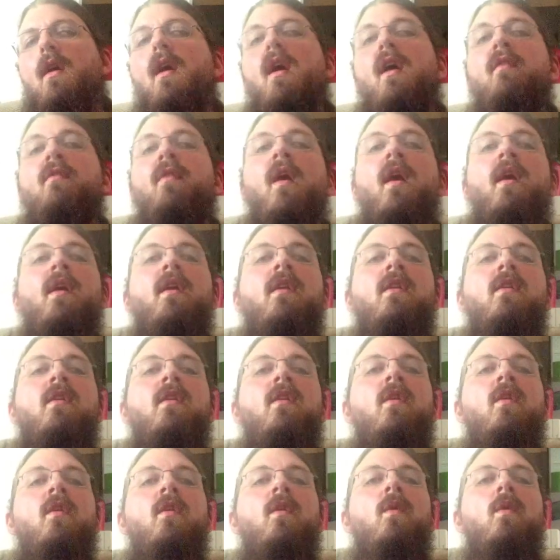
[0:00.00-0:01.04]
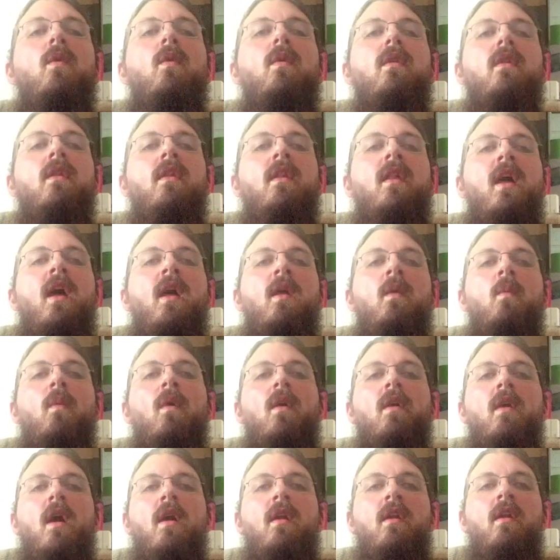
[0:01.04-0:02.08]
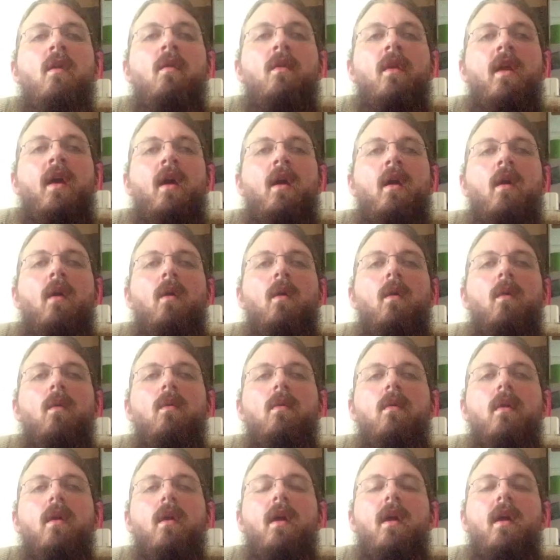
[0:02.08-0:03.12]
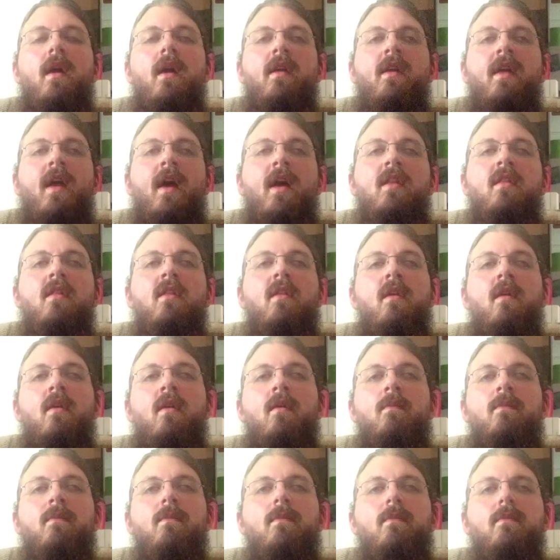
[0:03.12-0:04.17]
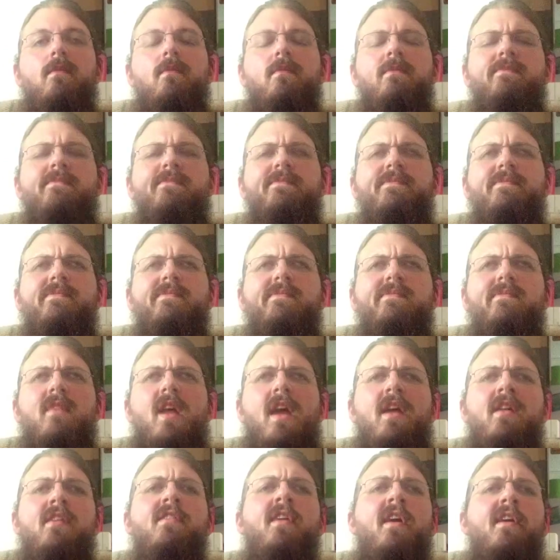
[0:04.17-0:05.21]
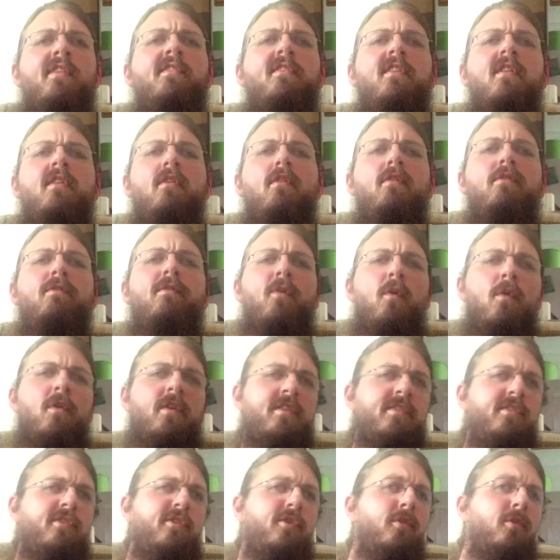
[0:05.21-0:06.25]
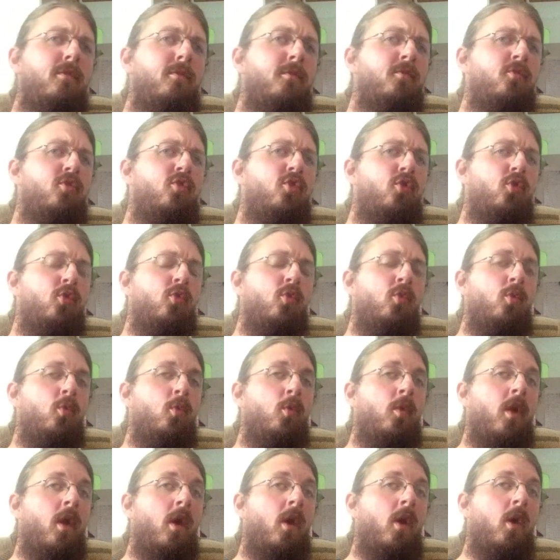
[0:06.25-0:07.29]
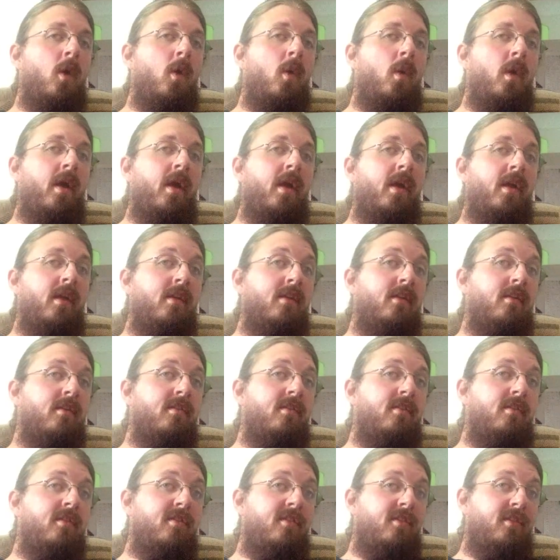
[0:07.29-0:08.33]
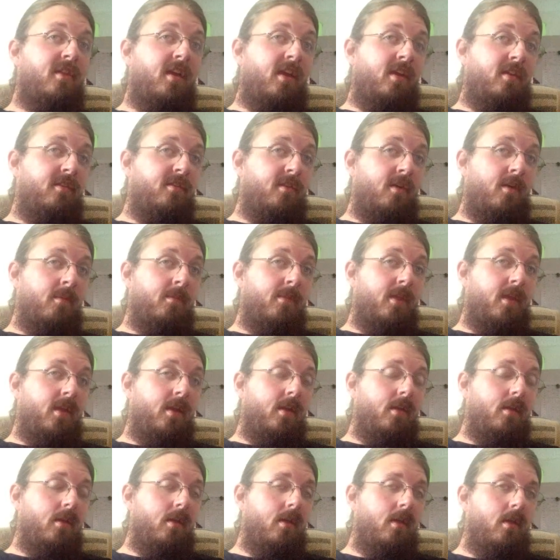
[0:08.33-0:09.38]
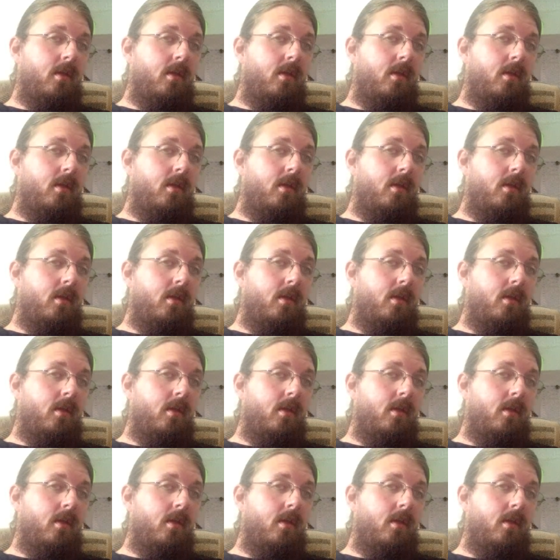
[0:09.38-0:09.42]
if I knew then what I know now and had the intestinal fortitude to go and say something,